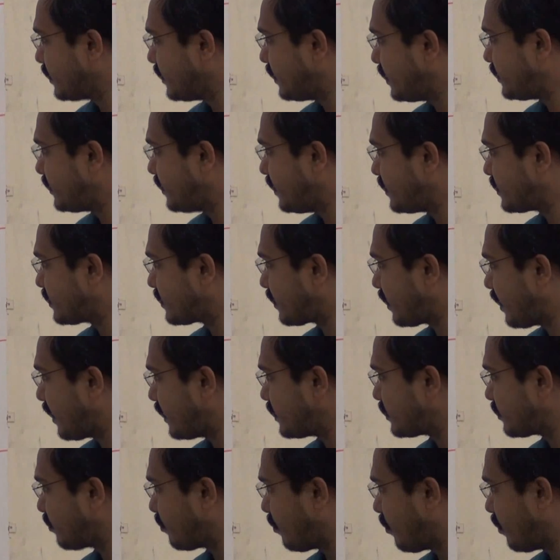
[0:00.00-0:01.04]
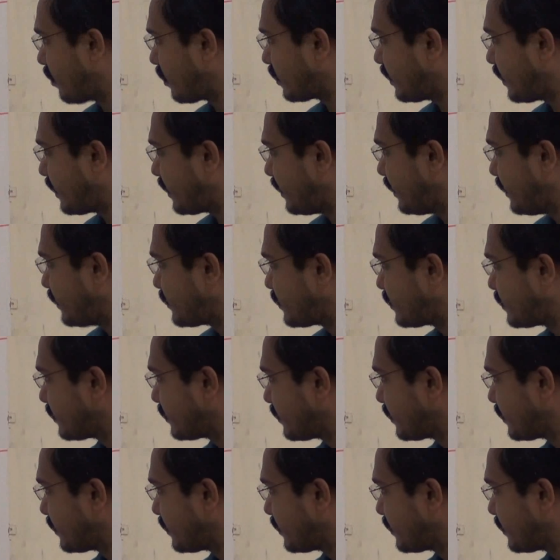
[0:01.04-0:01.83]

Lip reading: Disease stands for, that is